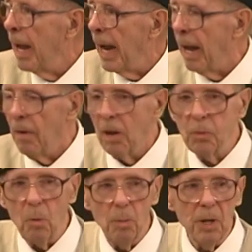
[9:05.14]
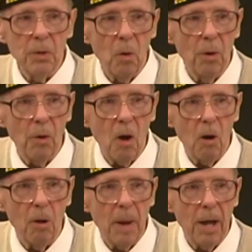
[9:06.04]
and this woman told her
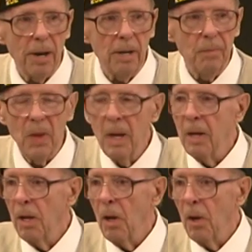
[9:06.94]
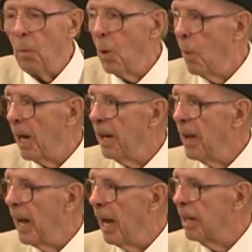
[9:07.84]
all about it. We went in
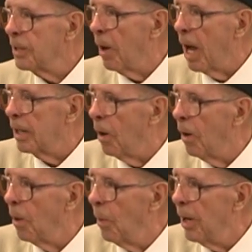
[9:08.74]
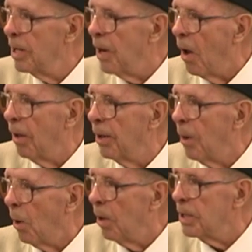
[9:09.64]
the house, locked all the windows and all the
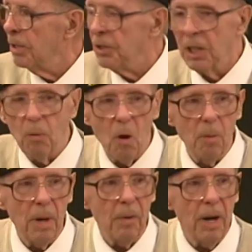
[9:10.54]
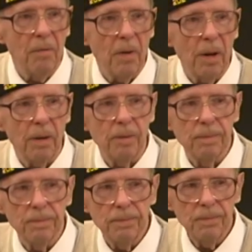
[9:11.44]
doors, and she called my grandfather.
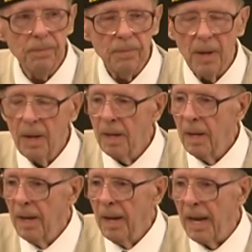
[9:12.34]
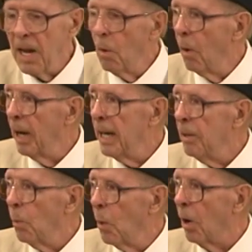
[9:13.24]
He only
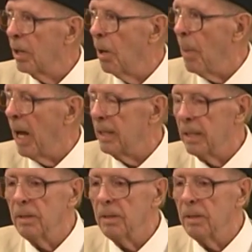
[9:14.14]
worked about